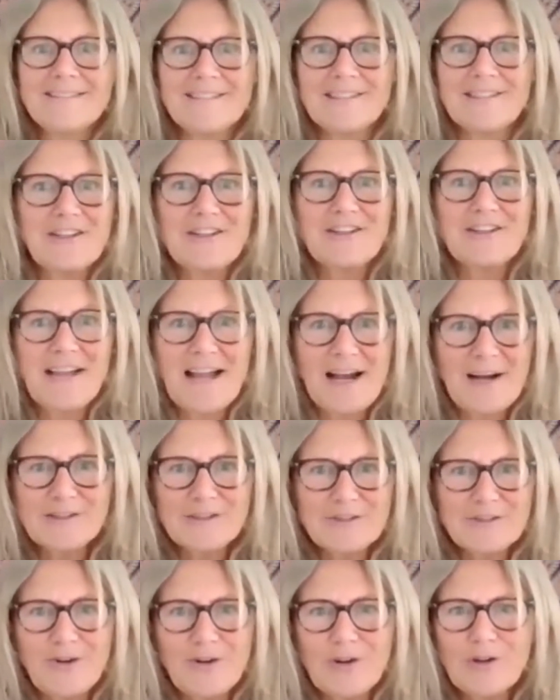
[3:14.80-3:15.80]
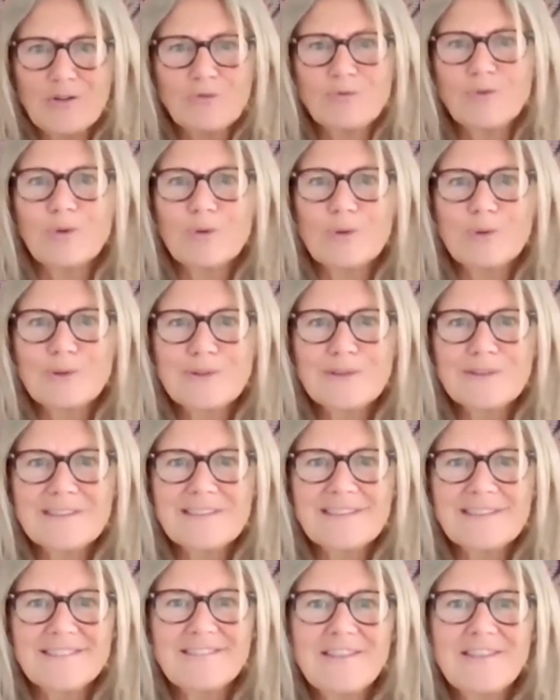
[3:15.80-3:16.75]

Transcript: To learn how to follow rules?